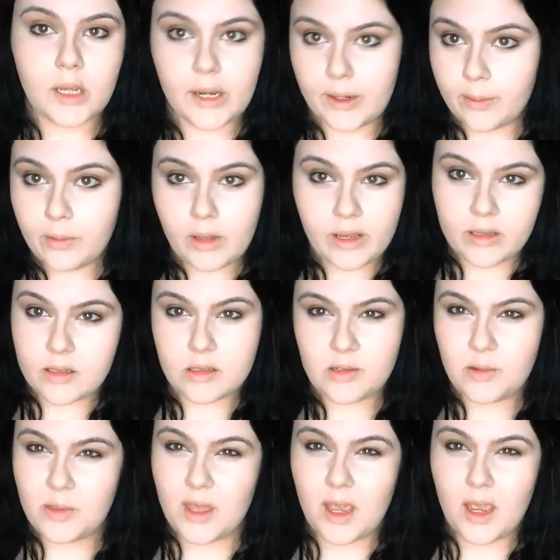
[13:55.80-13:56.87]
don't like to
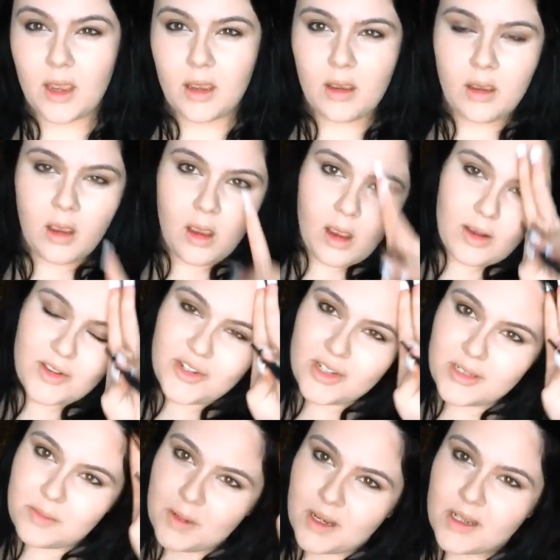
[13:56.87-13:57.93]
do that.
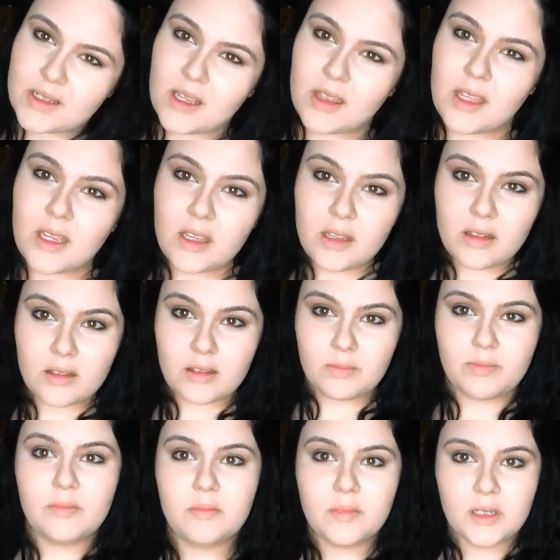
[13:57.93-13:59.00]
Just because I think
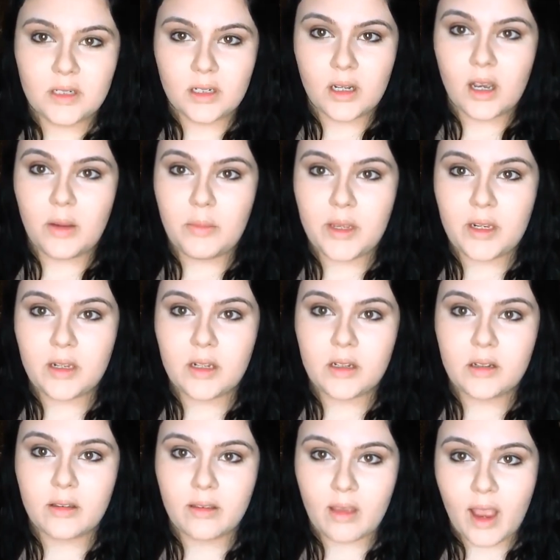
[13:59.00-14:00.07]
I
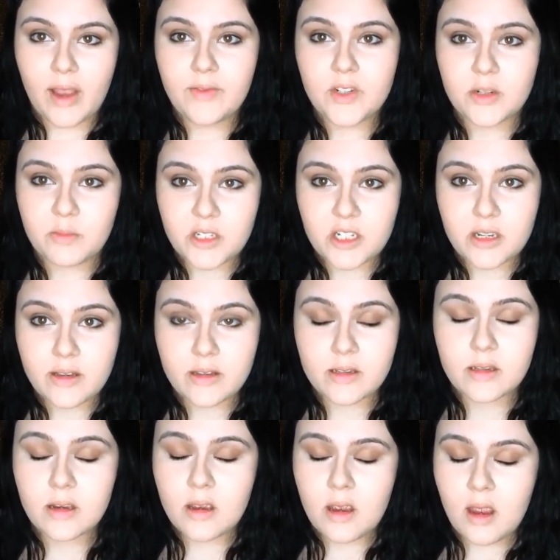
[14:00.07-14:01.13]
mean, I have chubby
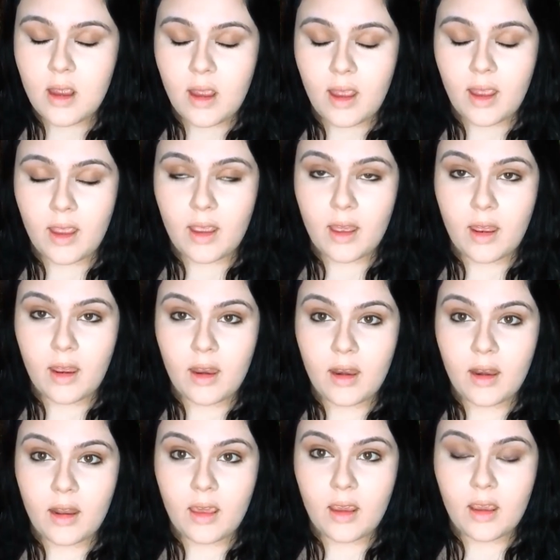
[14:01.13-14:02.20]
cheeks.
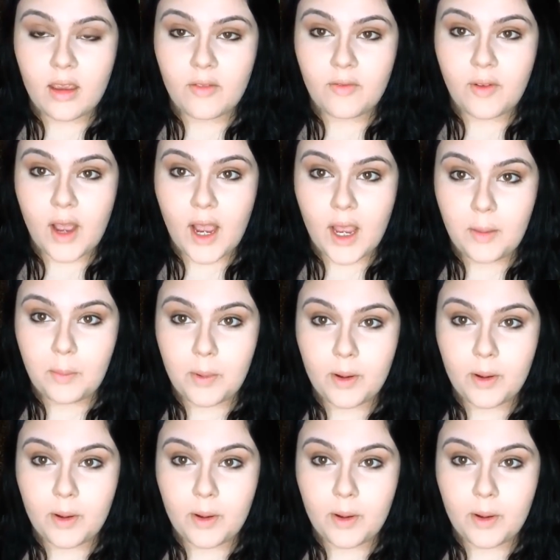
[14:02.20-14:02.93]
And if I